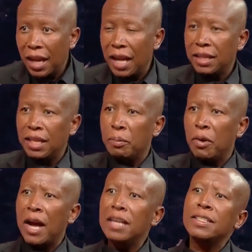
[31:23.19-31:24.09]
at the
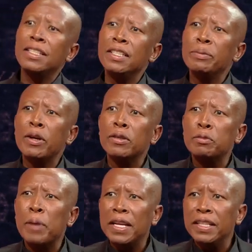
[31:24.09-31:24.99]
Mogale City
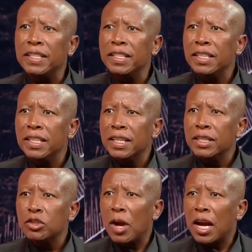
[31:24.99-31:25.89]
Municipality.
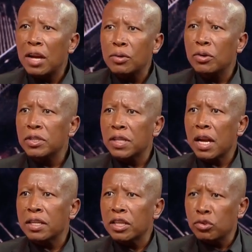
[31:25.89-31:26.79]
So I can't
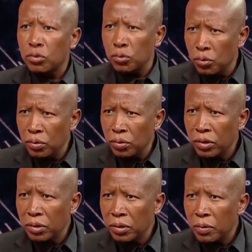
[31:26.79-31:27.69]
construct a school
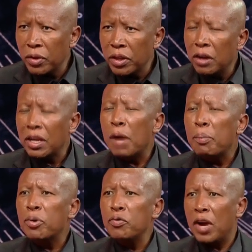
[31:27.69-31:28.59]
without
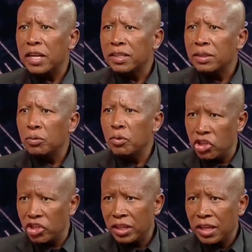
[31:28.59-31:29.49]
approvals,
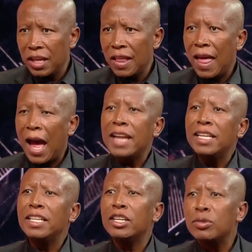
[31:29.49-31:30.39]
which I
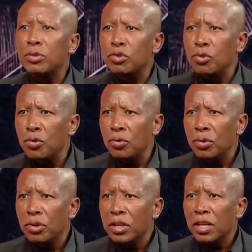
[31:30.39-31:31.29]
needed to do
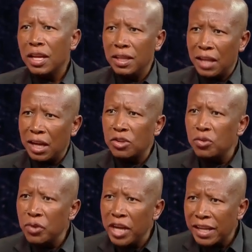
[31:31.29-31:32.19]
in that
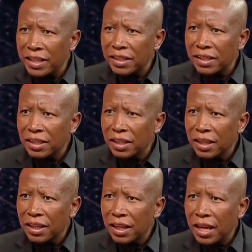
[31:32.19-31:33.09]
2 years.
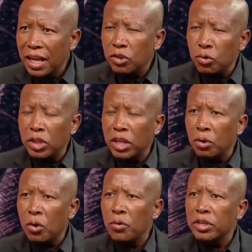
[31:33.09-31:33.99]
Do the
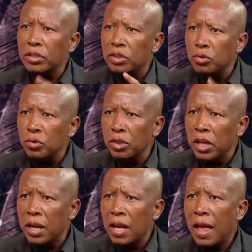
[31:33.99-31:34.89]
drawings, do
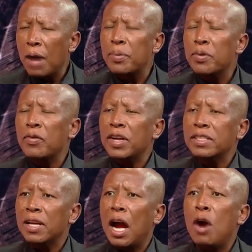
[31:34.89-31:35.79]
the
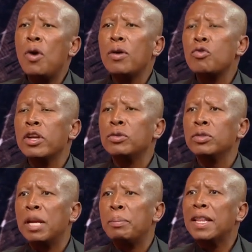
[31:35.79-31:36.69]
approvals. How do I do
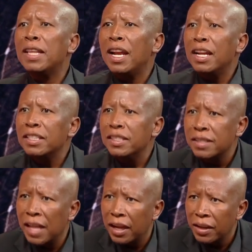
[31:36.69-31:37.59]
that? But the land
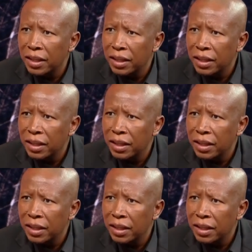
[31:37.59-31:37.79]
is there.